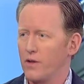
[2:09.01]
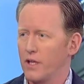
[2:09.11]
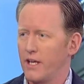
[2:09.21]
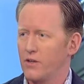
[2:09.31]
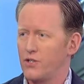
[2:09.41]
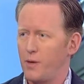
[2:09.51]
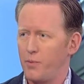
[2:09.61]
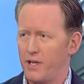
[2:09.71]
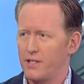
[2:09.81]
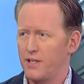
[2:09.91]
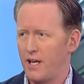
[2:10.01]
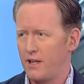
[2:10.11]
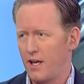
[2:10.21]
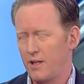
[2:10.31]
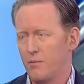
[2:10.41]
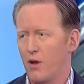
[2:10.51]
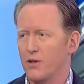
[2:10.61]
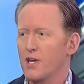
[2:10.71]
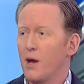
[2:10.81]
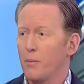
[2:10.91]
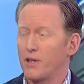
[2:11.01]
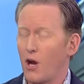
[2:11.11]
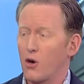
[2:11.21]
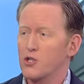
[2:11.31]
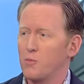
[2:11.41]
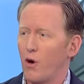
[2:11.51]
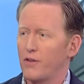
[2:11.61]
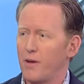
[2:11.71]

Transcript: The leadership is and and the mullahs, but they are smart.